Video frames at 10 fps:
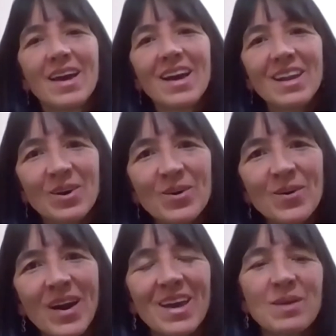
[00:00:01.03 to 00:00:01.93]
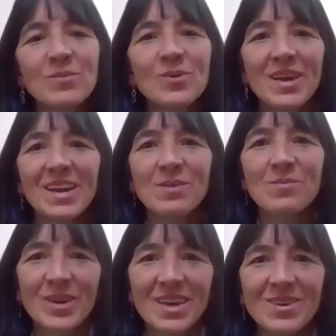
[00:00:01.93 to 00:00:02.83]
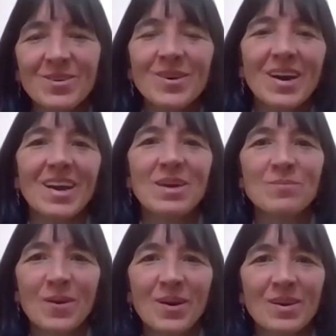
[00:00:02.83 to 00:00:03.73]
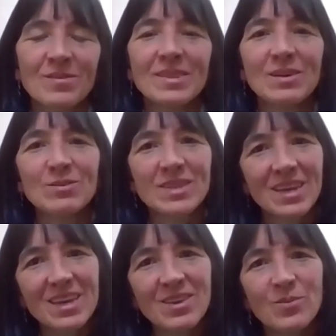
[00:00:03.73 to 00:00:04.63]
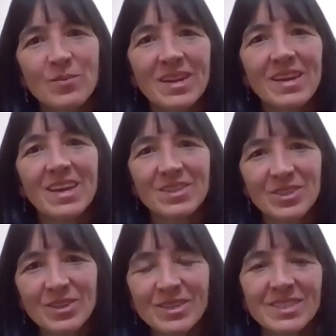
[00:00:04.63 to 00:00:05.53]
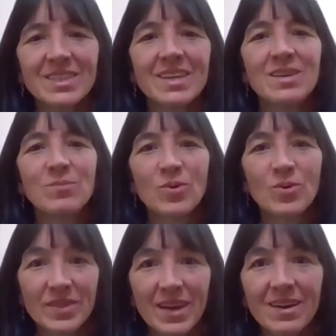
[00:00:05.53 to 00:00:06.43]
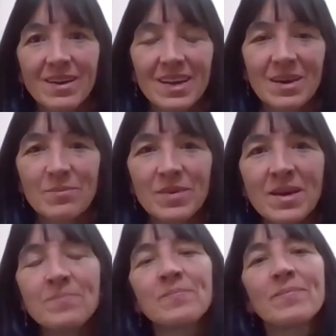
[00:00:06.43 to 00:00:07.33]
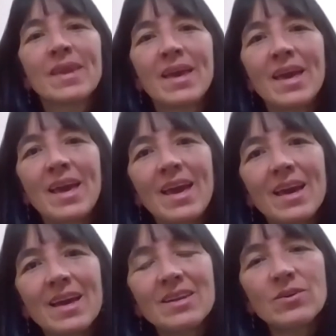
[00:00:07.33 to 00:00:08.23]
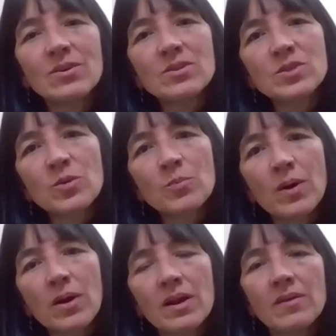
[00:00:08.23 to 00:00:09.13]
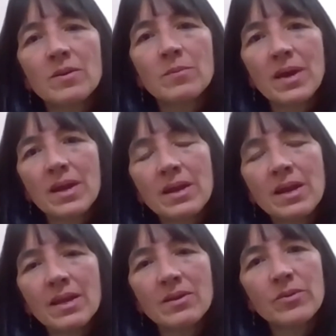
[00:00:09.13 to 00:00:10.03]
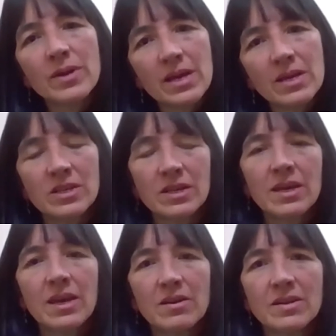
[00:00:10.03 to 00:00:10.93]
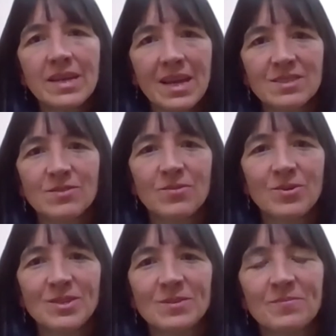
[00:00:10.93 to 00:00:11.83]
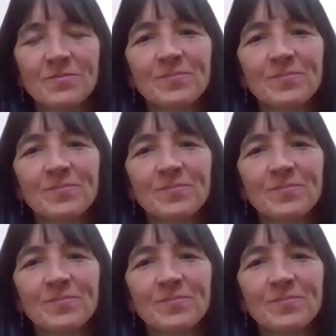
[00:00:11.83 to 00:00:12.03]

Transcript: Hello, I am JulianaMorillo. I am part of the Teusaquillo Mennonite Church in Bogota, Colombia, and also part of the Mennonite Creation Care Task Force.